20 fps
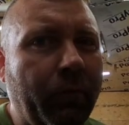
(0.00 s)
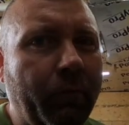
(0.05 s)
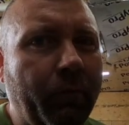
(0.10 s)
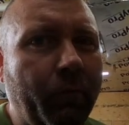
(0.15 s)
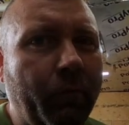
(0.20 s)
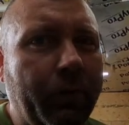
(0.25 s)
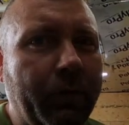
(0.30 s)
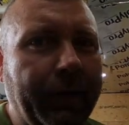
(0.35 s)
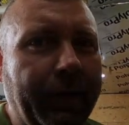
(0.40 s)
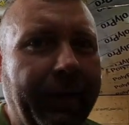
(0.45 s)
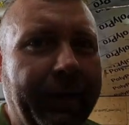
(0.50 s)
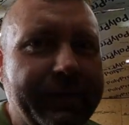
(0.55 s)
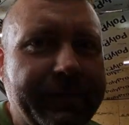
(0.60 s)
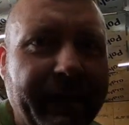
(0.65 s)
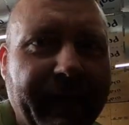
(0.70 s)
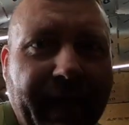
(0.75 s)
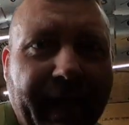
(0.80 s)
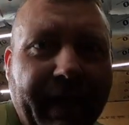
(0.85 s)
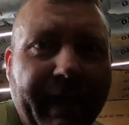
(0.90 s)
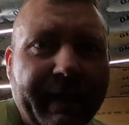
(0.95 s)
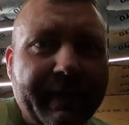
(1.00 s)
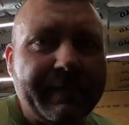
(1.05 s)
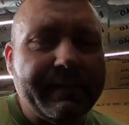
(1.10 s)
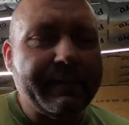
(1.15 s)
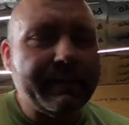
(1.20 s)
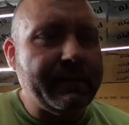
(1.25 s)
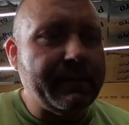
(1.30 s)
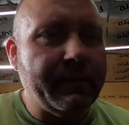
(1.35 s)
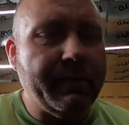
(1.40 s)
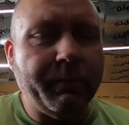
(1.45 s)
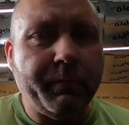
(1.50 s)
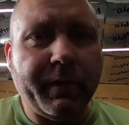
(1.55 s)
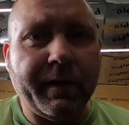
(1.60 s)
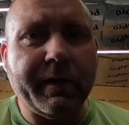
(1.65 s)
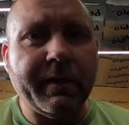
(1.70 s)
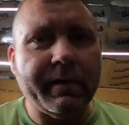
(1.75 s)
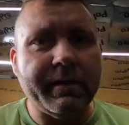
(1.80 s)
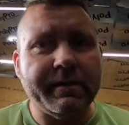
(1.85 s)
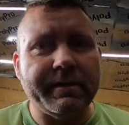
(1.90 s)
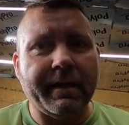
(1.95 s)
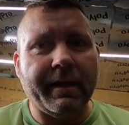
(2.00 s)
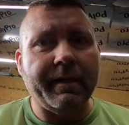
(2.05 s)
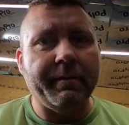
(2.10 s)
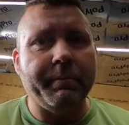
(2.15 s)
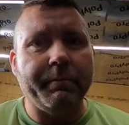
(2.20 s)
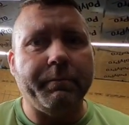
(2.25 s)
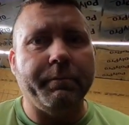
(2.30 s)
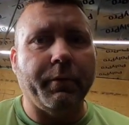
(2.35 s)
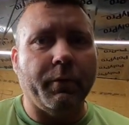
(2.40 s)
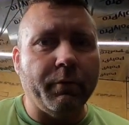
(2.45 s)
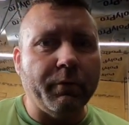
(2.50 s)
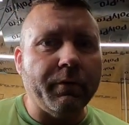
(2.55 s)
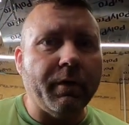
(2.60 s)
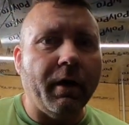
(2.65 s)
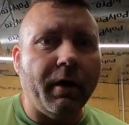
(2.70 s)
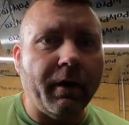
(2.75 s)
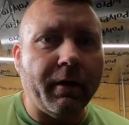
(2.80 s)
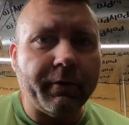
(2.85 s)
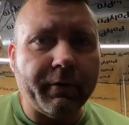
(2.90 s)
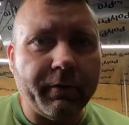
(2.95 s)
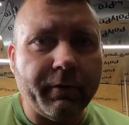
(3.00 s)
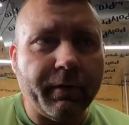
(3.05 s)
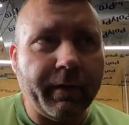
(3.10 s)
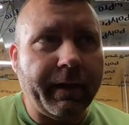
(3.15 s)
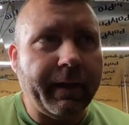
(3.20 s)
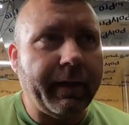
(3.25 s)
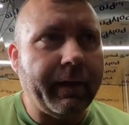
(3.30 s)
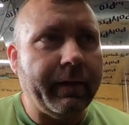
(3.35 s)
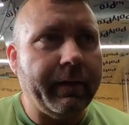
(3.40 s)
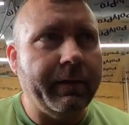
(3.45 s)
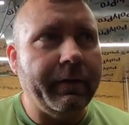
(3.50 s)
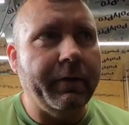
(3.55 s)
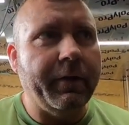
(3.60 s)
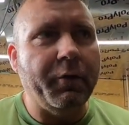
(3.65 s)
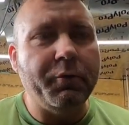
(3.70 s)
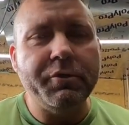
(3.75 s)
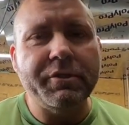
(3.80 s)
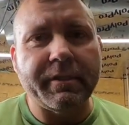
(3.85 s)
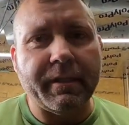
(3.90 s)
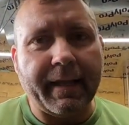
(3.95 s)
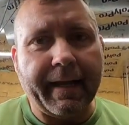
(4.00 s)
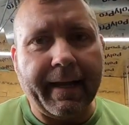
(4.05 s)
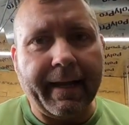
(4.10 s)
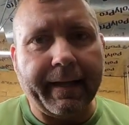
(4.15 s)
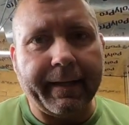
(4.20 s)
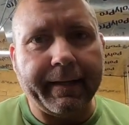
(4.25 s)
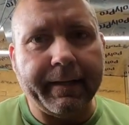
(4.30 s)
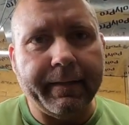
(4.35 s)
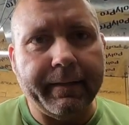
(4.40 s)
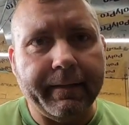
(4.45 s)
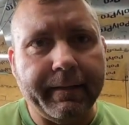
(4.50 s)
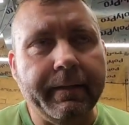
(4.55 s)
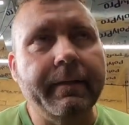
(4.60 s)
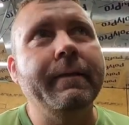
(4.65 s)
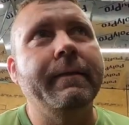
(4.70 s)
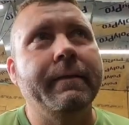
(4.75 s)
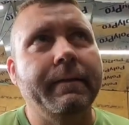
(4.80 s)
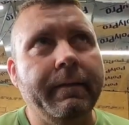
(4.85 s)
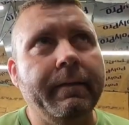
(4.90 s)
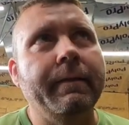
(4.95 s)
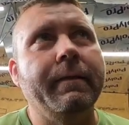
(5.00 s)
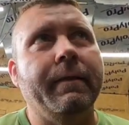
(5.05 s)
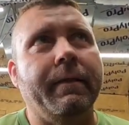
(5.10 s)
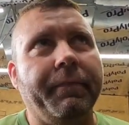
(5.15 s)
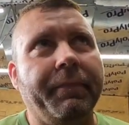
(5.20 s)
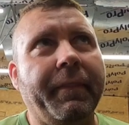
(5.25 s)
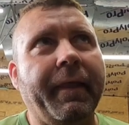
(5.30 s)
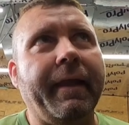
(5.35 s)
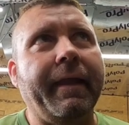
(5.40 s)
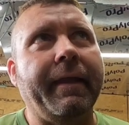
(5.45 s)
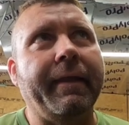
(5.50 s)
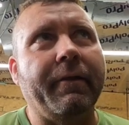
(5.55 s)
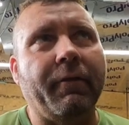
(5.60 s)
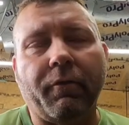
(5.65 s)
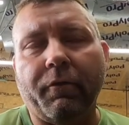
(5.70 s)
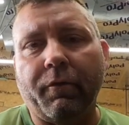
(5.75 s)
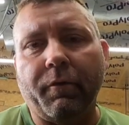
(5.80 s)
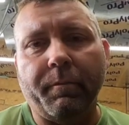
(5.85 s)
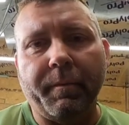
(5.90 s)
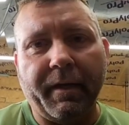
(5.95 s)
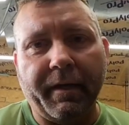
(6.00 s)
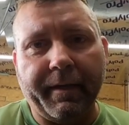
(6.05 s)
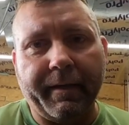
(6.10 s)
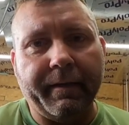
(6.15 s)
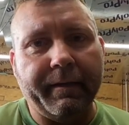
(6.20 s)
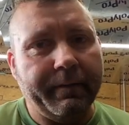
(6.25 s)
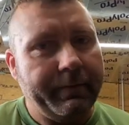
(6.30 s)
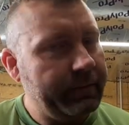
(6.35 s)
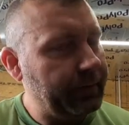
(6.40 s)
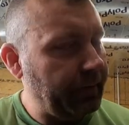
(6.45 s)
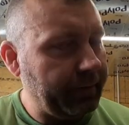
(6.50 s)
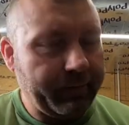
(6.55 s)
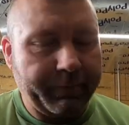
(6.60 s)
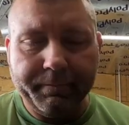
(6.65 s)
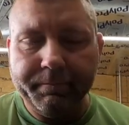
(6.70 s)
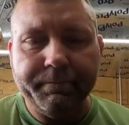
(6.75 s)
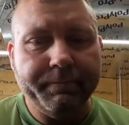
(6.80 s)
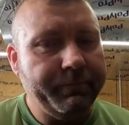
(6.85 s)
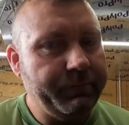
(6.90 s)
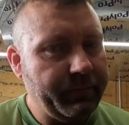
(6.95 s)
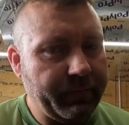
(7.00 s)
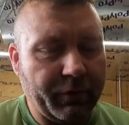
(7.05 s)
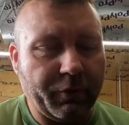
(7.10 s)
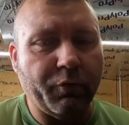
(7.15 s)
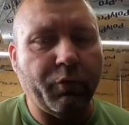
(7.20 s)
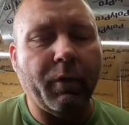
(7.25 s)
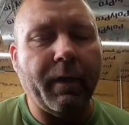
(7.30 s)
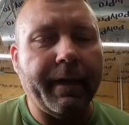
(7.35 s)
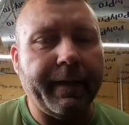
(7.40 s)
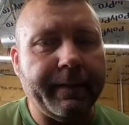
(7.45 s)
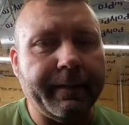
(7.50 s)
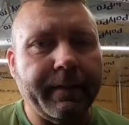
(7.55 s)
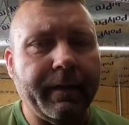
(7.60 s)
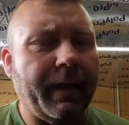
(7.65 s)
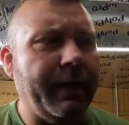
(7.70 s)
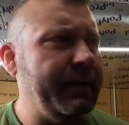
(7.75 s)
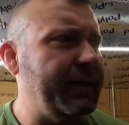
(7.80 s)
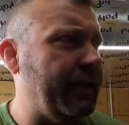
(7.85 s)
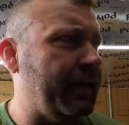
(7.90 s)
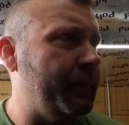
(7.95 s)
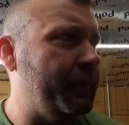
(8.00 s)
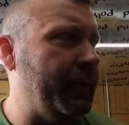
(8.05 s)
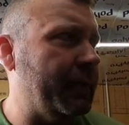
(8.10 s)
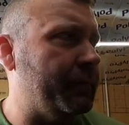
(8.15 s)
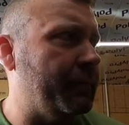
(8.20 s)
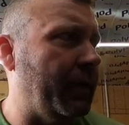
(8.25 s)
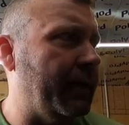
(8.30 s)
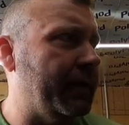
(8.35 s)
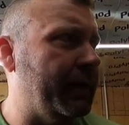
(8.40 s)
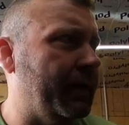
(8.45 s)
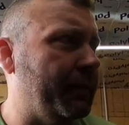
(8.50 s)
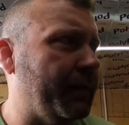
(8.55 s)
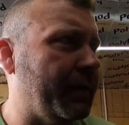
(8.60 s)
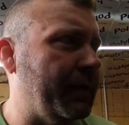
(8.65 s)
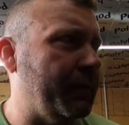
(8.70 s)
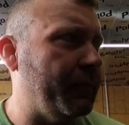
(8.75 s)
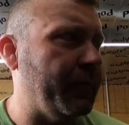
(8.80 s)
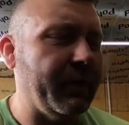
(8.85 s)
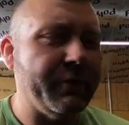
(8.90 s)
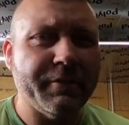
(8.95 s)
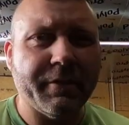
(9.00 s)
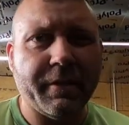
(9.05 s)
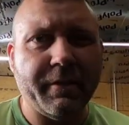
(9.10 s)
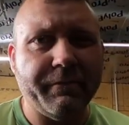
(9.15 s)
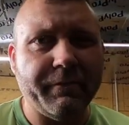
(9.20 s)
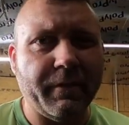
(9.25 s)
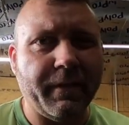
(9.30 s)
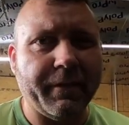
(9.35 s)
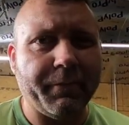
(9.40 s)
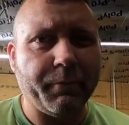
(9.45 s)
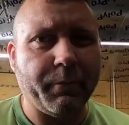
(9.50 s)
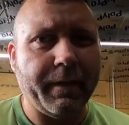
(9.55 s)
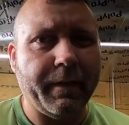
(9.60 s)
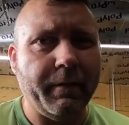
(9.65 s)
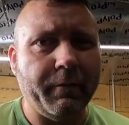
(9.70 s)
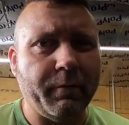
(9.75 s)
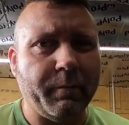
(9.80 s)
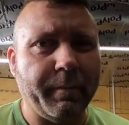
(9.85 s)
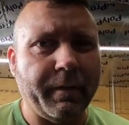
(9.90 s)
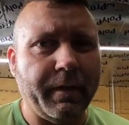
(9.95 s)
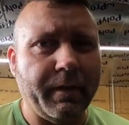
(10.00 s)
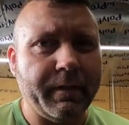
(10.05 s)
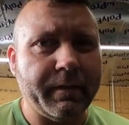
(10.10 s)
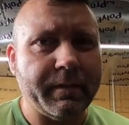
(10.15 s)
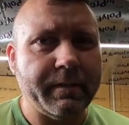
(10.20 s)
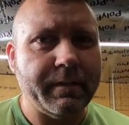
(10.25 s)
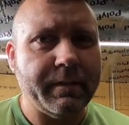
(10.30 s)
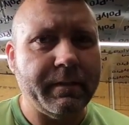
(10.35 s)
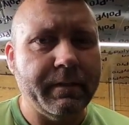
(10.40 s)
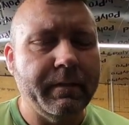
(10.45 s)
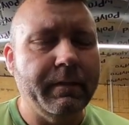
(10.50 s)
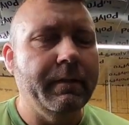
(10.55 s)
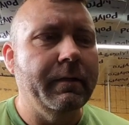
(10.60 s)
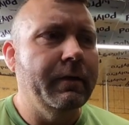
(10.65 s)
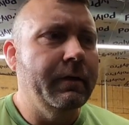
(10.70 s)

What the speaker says: want one that has gas because they burn hotter and no slag. They are money. They're great. I think I picked mine up a couple years ago for like 300 bucks.